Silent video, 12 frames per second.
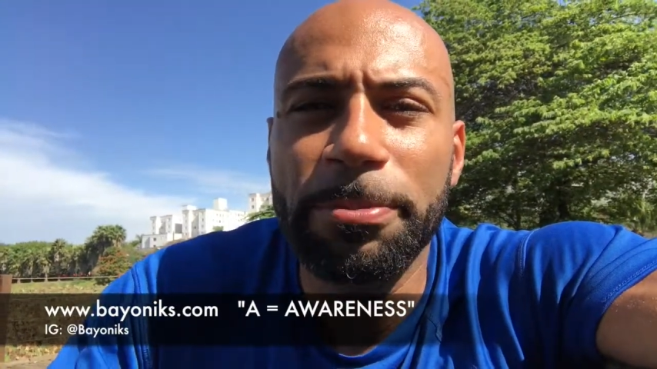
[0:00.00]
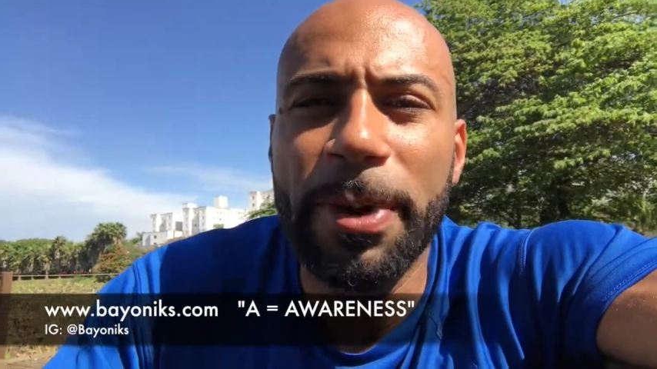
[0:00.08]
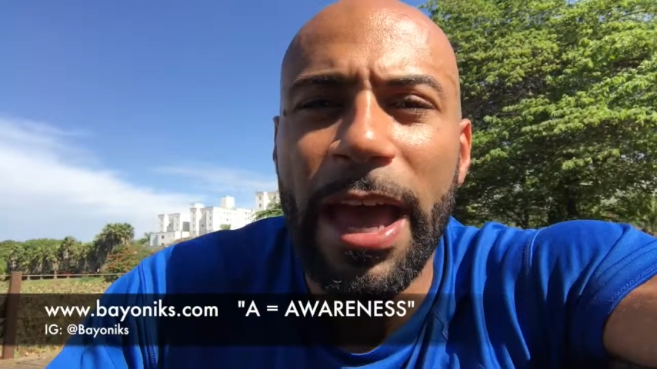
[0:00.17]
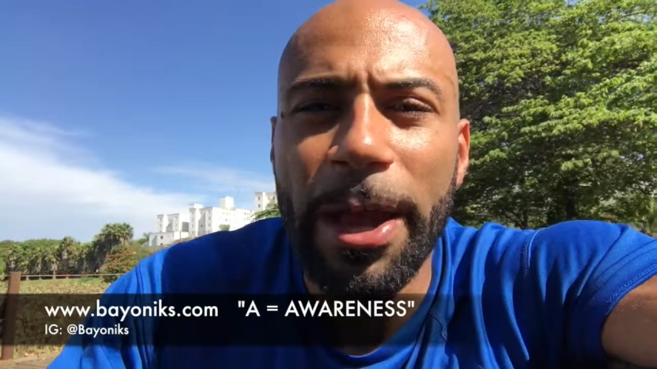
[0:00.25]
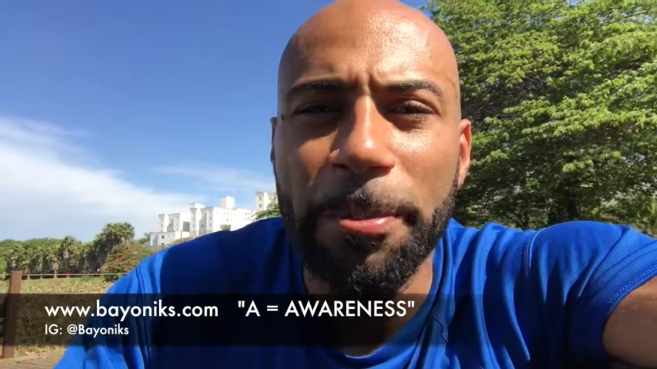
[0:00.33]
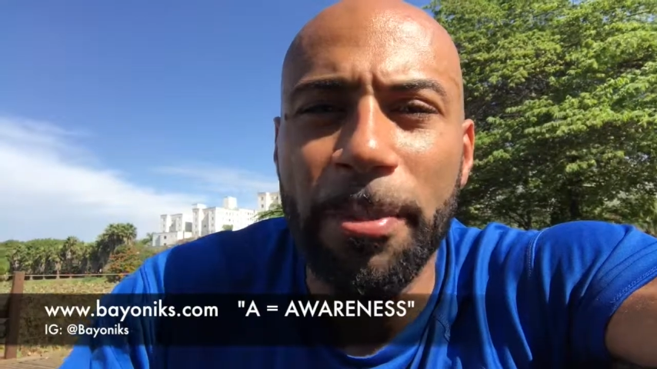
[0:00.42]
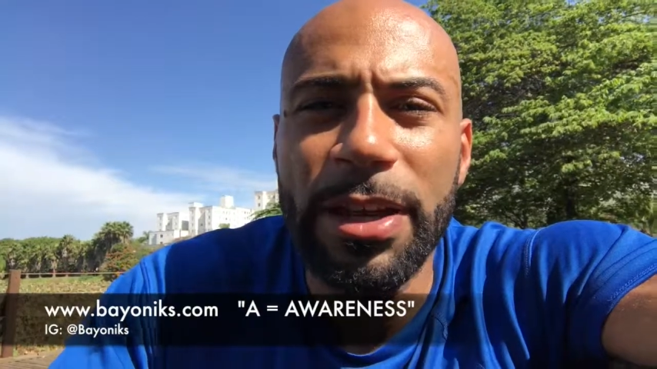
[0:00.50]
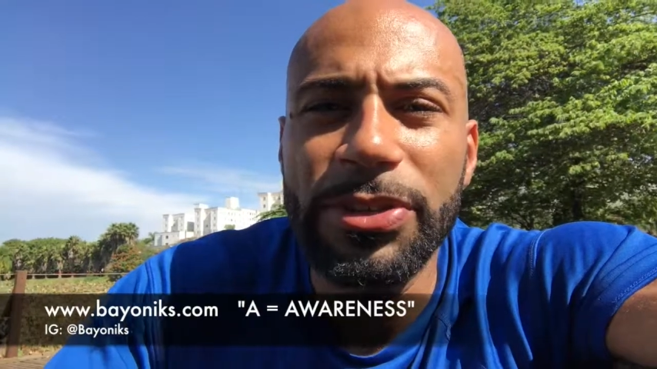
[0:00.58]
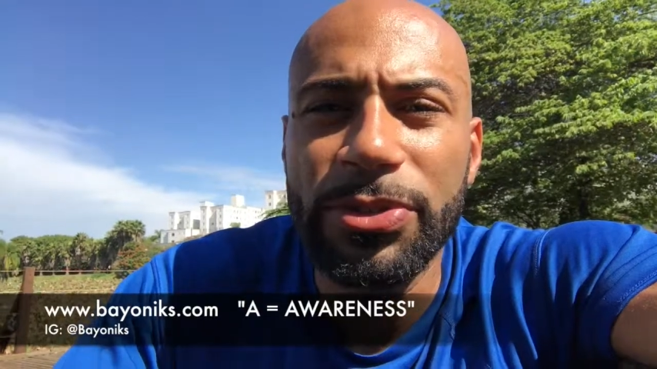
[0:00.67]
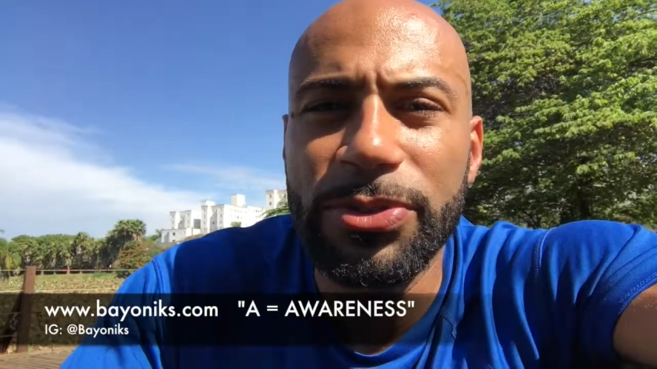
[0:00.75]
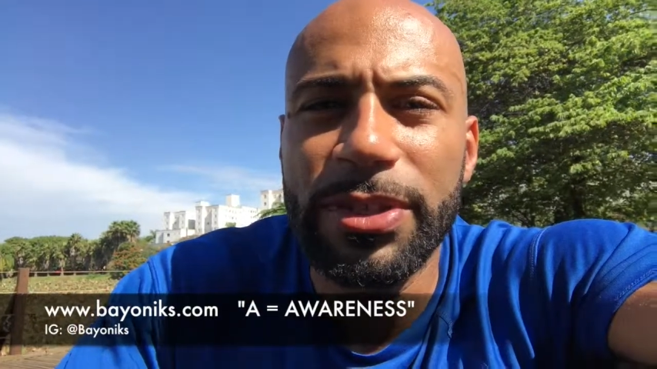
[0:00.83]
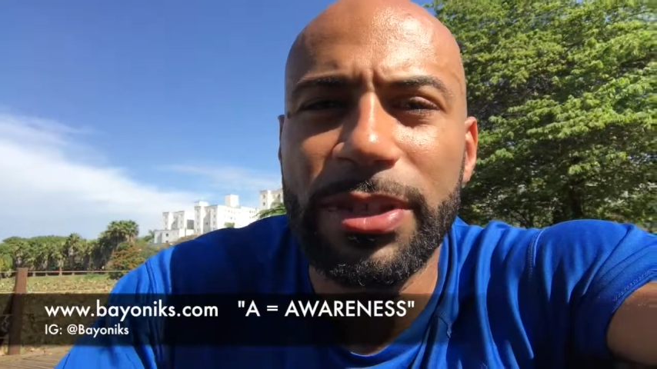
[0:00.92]
back
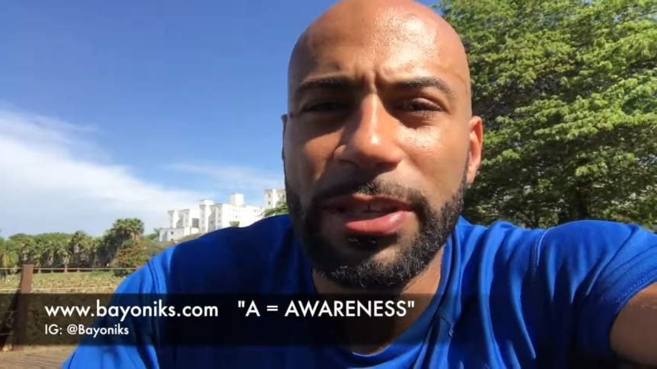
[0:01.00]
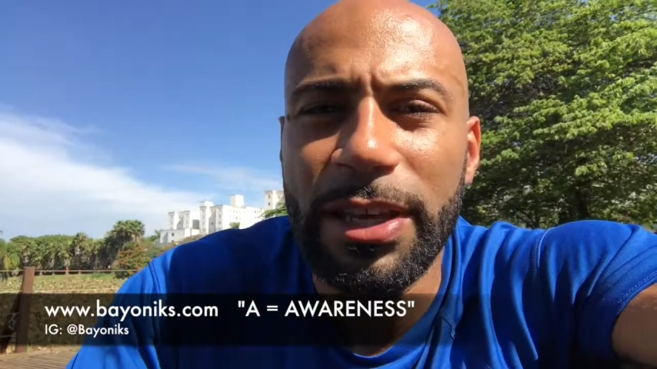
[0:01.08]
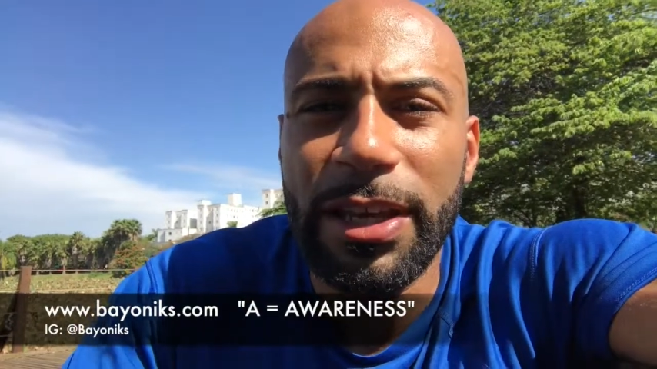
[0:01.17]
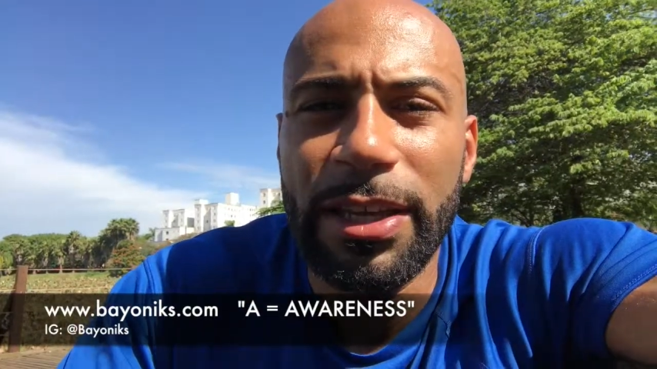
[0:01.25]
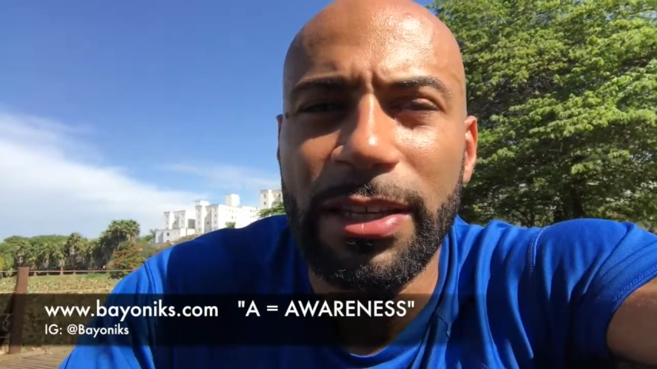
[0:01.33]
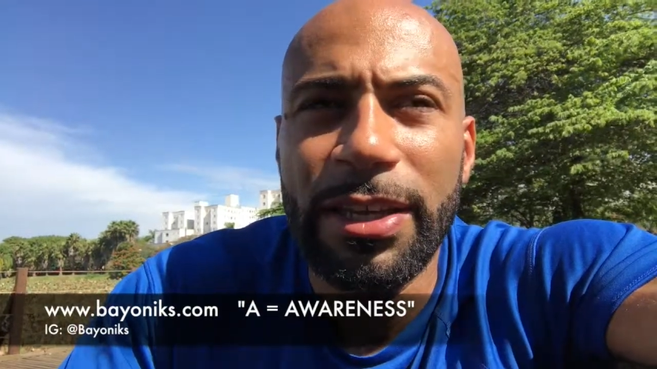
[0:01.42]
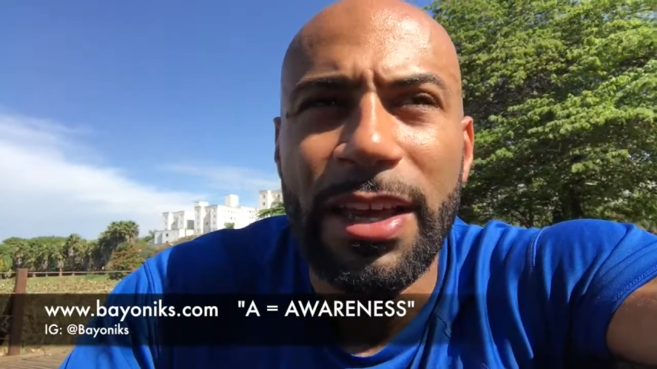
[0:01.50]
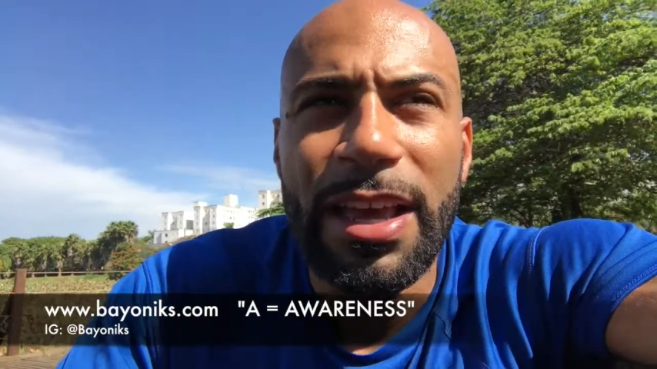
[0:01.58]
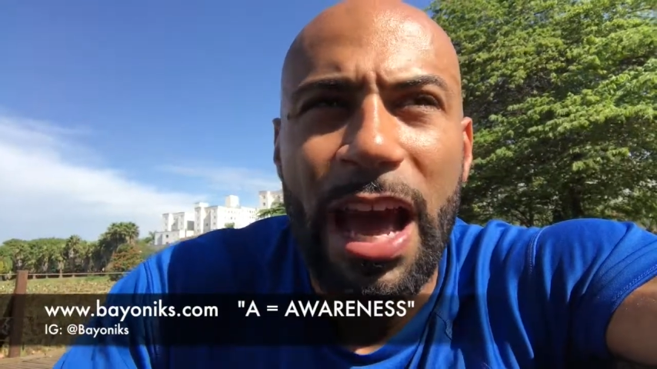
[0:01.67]
muscles again,